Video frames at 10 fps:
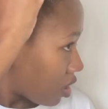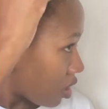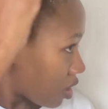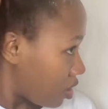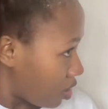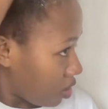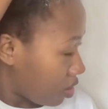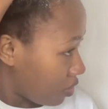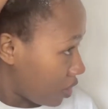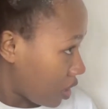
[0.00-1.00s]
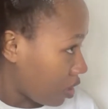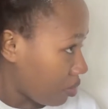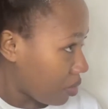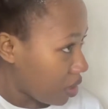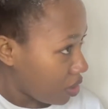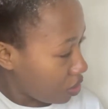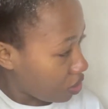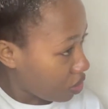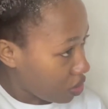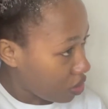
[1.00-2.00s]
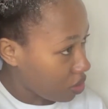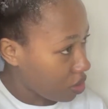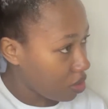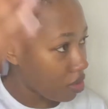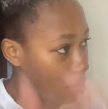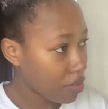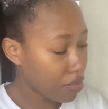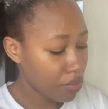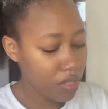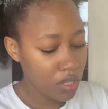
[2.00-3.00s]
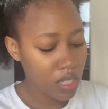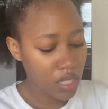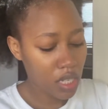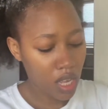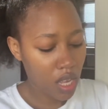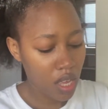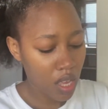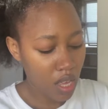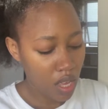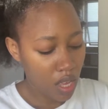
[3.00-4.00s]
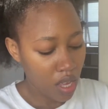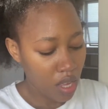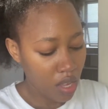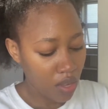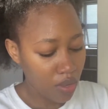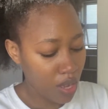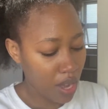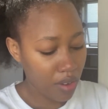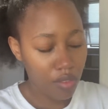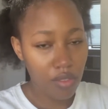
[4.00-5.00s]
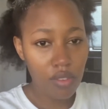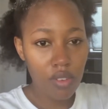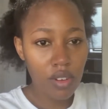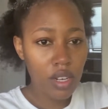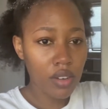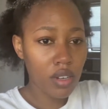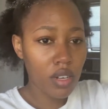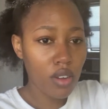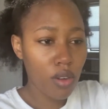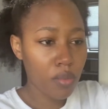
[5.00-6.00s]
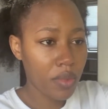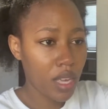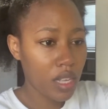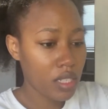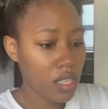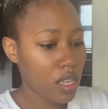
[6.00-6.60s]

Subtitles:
Because I should have taken my shirt off first. Oh, I really, really hope that